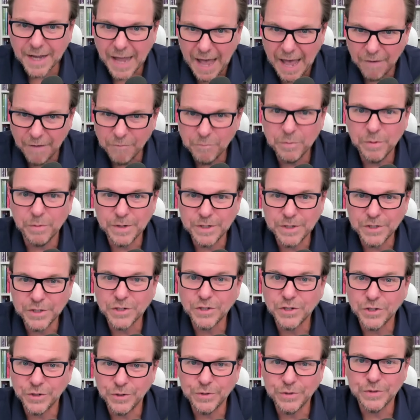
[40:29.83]
I have
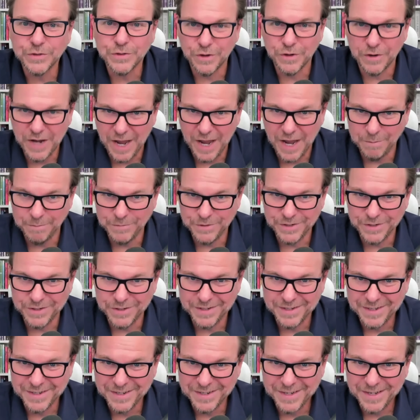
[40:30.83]
permission to use their names,